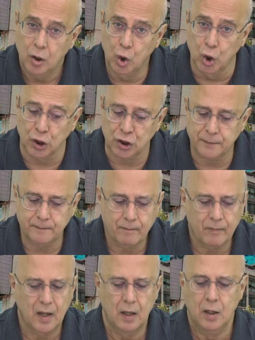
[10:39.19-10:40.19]
Good.
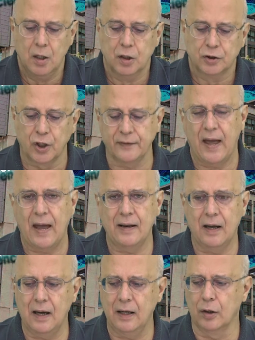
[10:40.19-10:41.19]
So then,
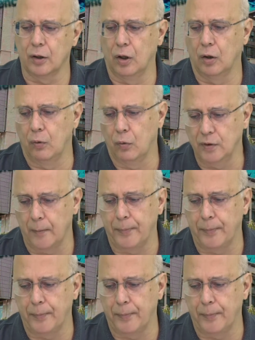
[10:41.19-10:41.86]
the